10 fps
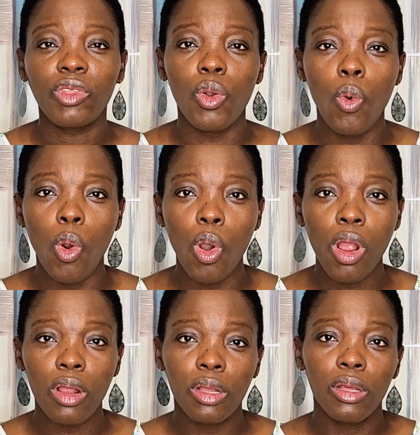or
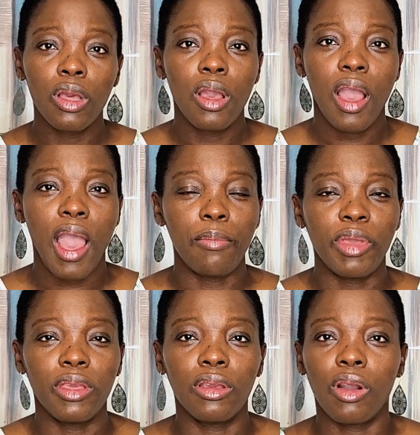I
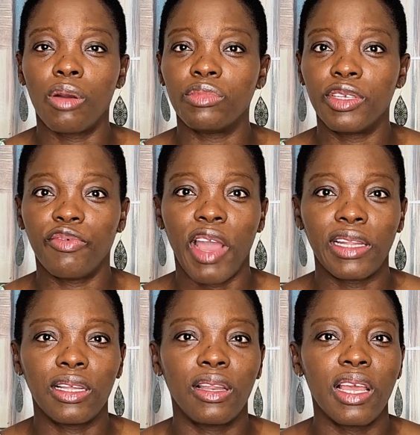may divide
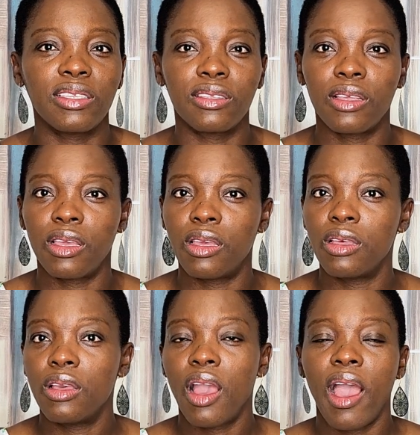it. Let's say
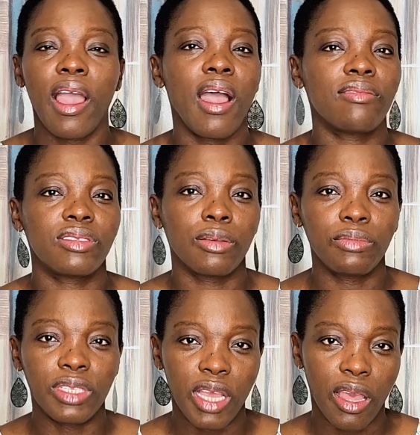I have some
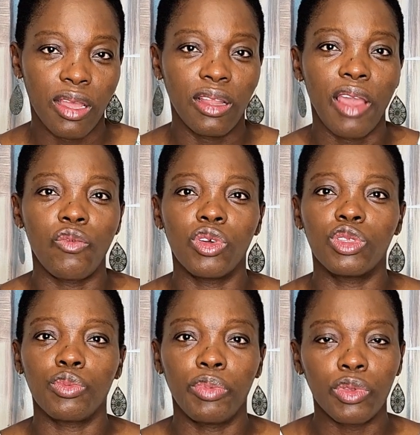debt I want
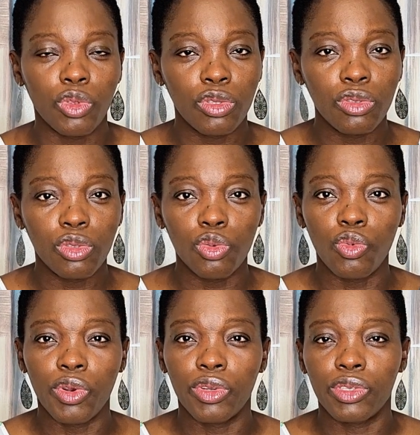to put
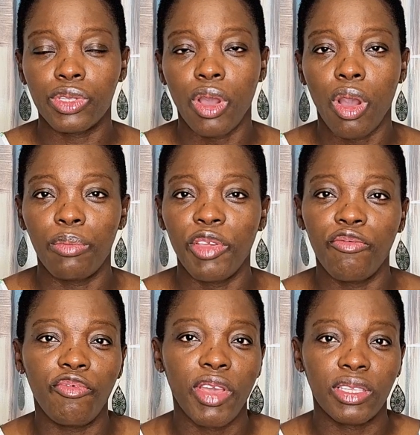towards
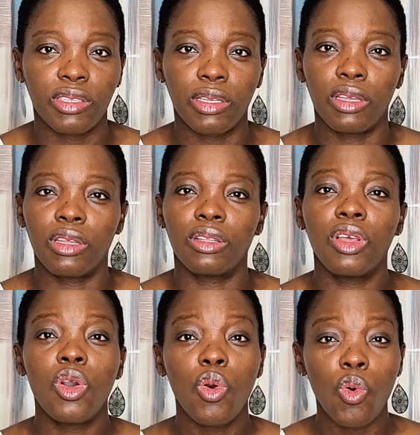investing
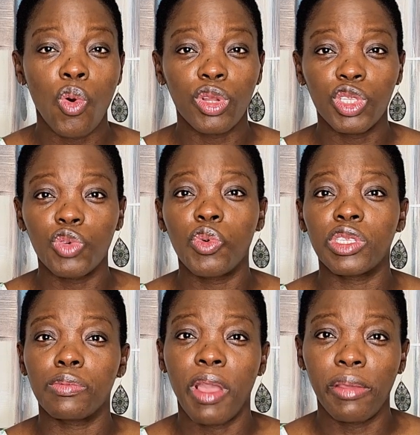or
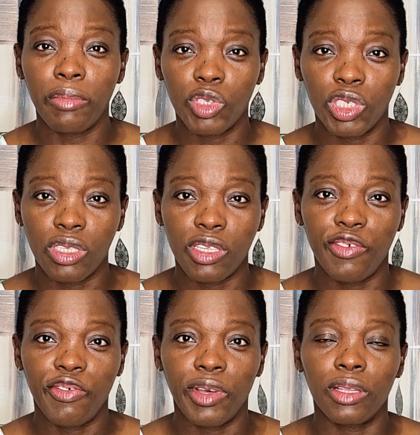towards my emergency
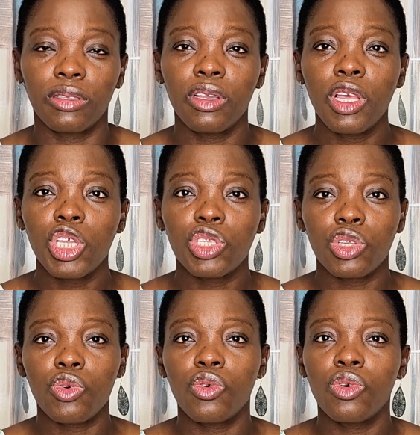fund.
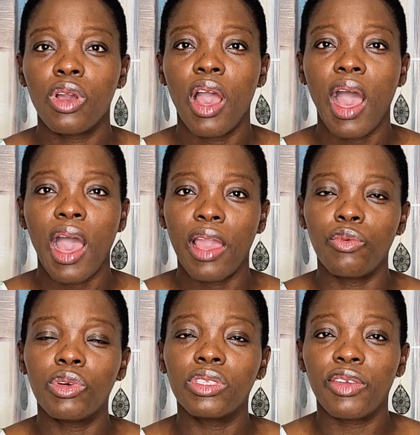So I
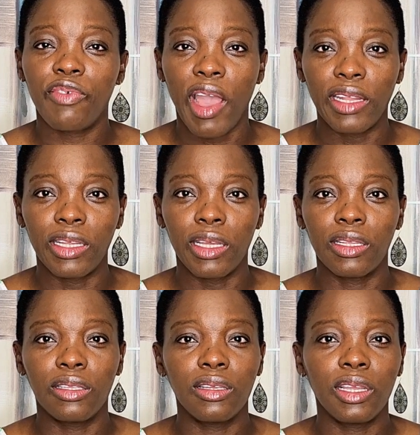will divide
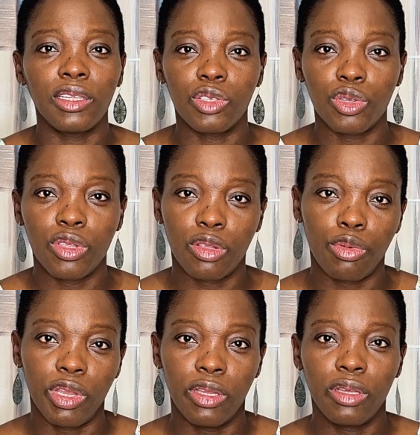it into
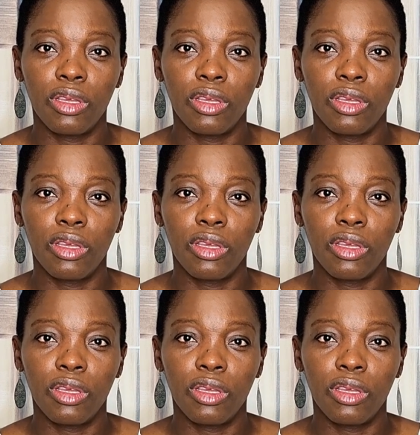3.